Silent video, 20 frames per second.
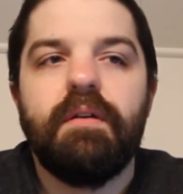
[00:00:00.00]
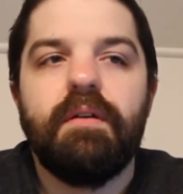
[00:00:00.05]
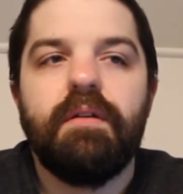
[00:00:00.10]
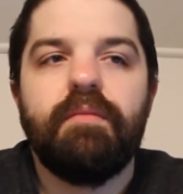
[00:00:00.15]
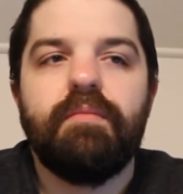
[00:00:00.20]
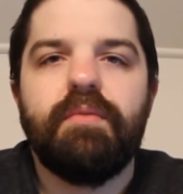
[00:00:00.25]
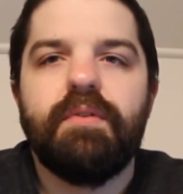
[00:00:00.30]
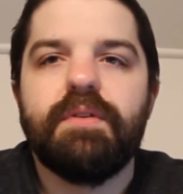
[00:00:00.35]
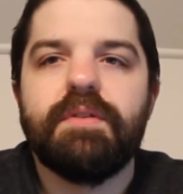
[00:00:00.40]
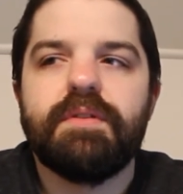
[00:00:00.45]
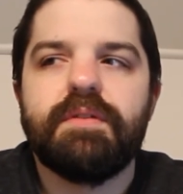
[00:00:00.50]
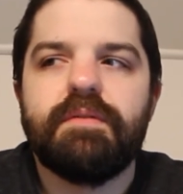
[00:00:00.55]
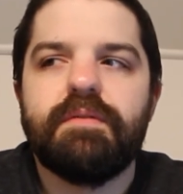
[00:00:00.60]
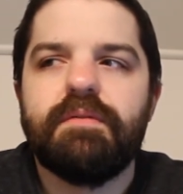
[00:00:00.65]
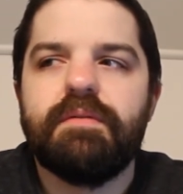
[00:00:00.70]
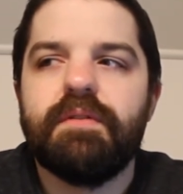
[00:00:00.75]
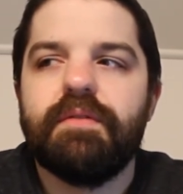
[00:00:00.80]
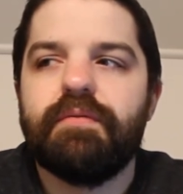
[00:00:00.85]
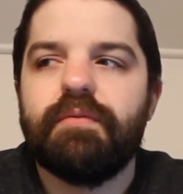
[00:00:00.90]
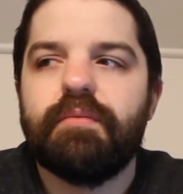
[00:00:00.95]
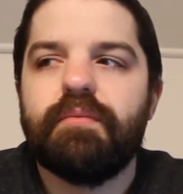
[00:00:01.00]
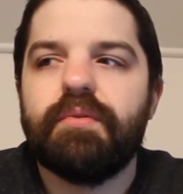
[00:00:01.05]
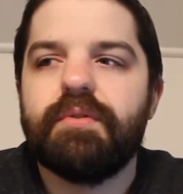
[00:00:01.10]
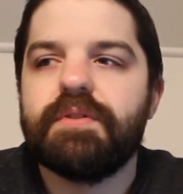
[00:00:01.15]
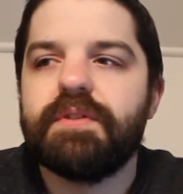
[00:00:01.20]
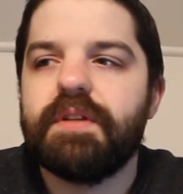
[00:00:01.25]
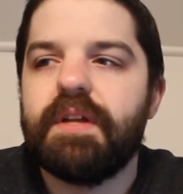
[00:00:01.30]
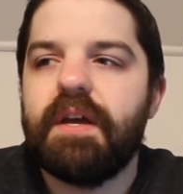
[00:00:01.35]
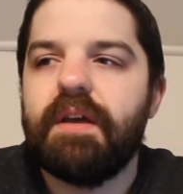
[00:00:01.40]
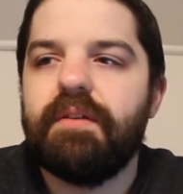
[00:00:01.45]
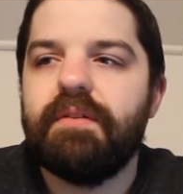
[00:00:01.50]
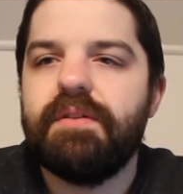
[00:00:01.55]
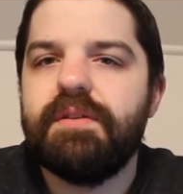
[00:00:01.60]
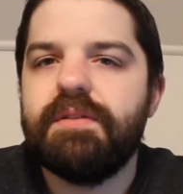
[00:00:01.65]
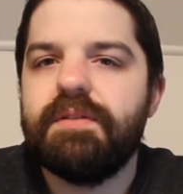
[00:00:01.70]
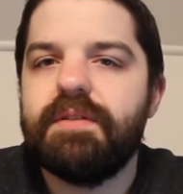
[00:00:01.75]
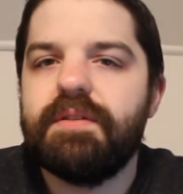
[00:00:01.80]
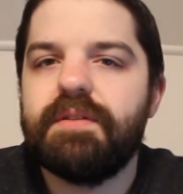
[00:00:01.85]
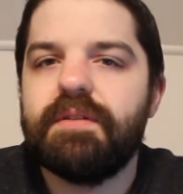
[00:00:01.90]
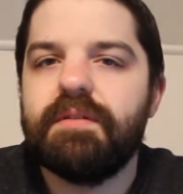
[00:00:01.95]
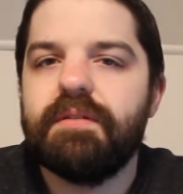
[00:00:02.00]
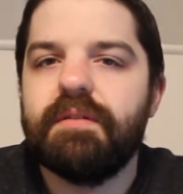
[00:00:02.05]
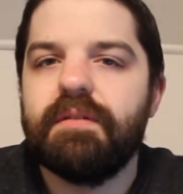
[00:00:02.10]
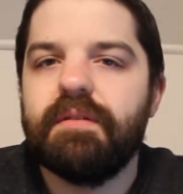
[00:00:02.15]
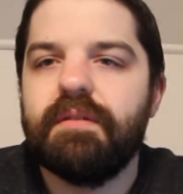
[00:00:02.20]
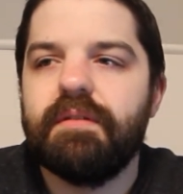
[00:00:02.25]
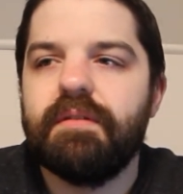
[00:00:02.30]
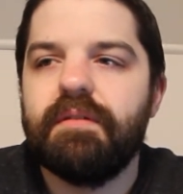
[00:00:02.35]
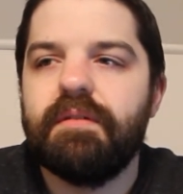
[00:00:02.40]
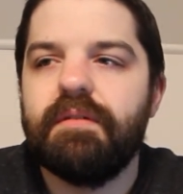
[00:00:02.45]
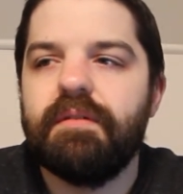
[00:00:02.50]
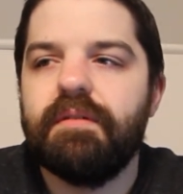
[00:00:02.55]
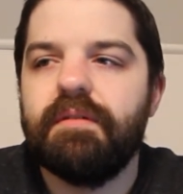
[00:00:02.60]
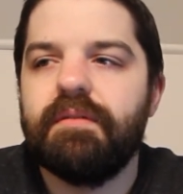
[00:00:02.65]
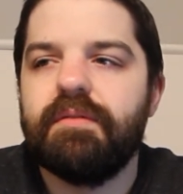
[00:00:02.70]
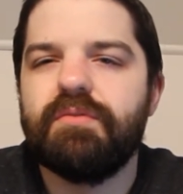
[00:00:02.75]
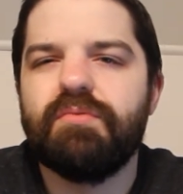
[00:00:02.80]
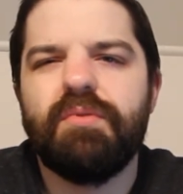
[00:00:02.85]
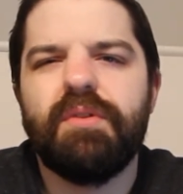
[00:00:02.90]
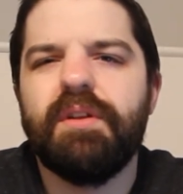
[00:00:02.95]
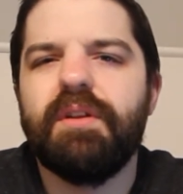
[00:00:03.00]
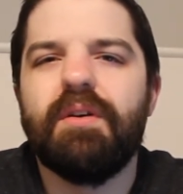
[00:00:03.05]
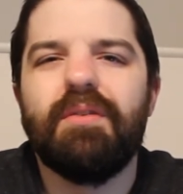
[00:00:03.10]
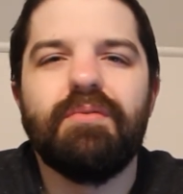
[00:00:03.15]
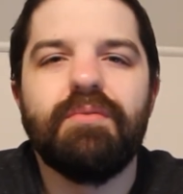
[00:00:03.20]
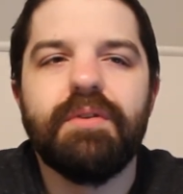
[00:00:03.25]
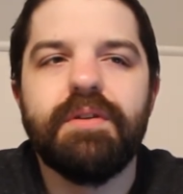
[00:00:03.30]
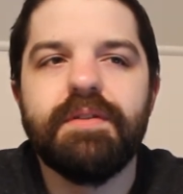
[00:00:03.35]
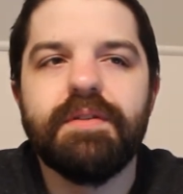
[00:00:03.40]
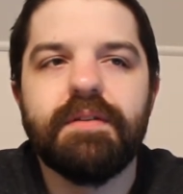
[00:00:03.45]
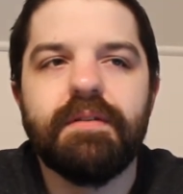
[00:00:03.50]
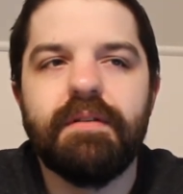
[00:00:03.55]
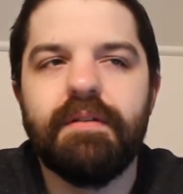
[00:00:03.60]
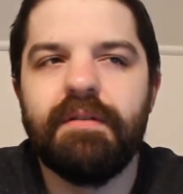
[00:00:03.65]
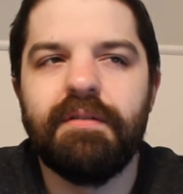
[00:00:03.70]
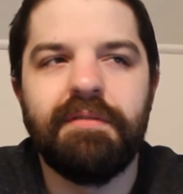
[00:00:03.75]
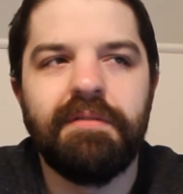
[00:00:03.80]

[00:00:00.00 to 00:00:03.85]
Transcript: Because of different personalities. There's really no reason.